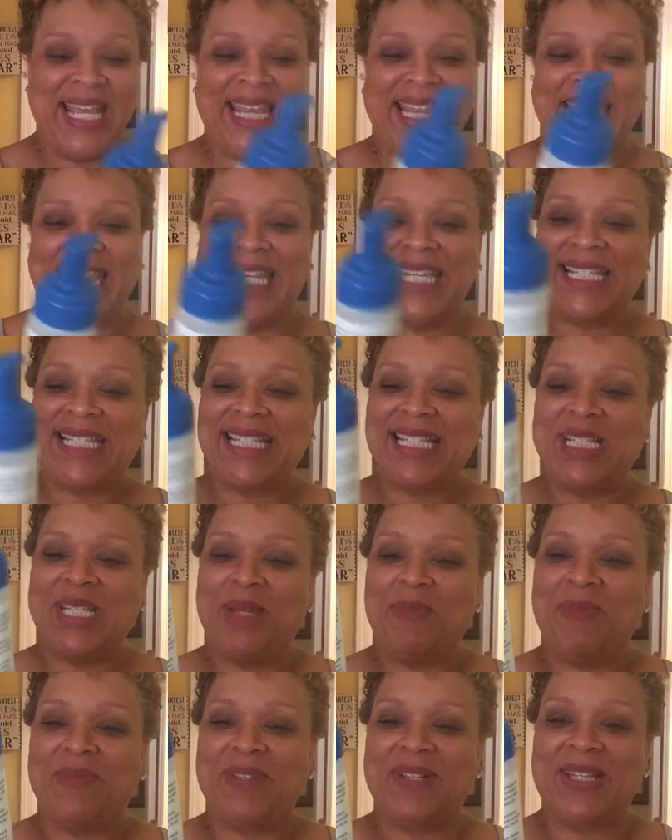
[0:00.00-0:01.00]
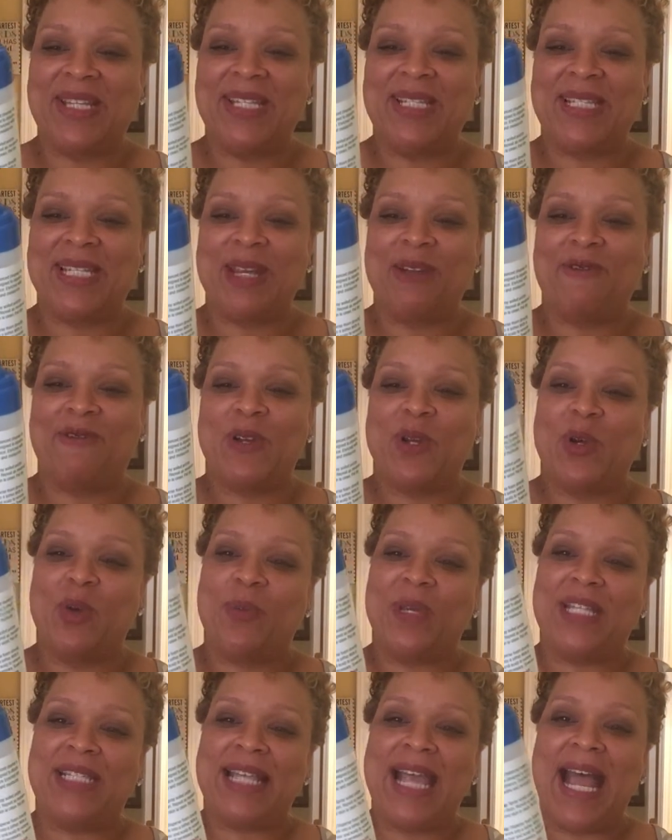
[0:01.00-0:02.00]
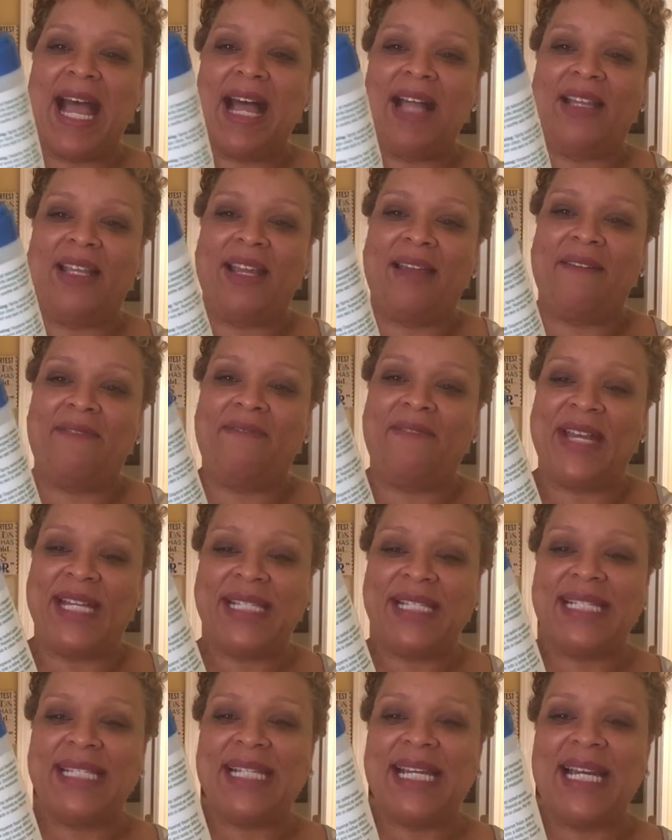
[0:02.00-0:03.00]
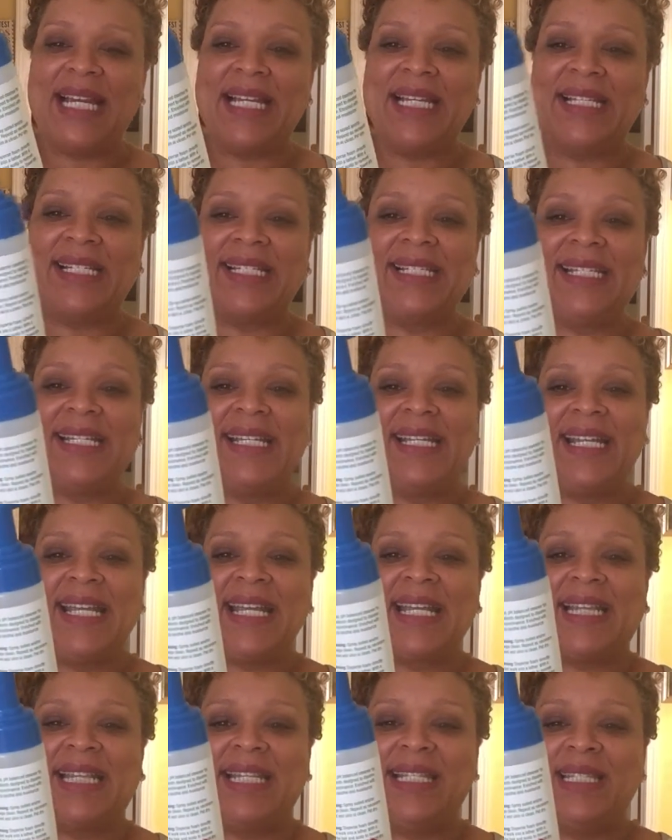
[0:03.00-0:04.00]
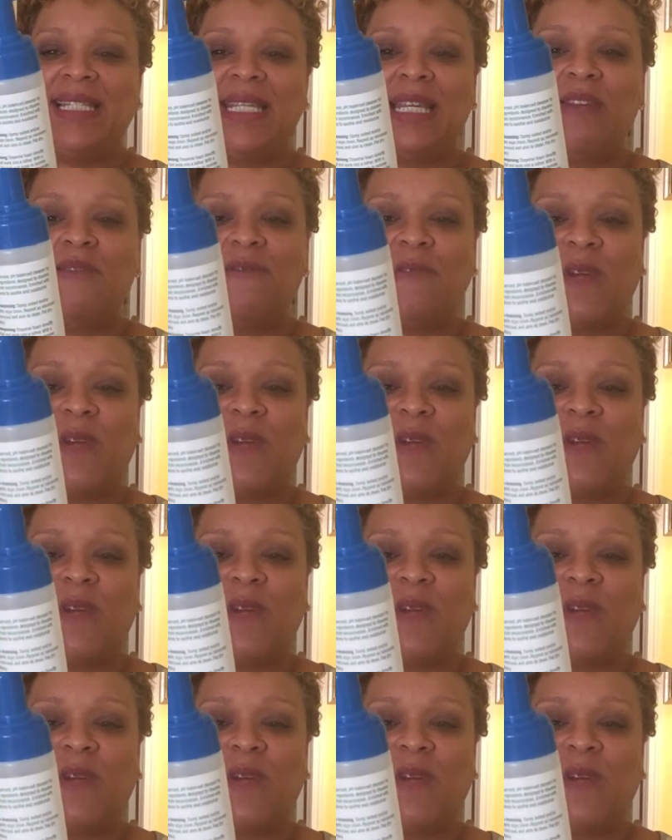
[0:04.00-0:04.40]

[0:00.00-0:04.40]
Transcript: this cleansing foam. It's Ala Vesta cleansing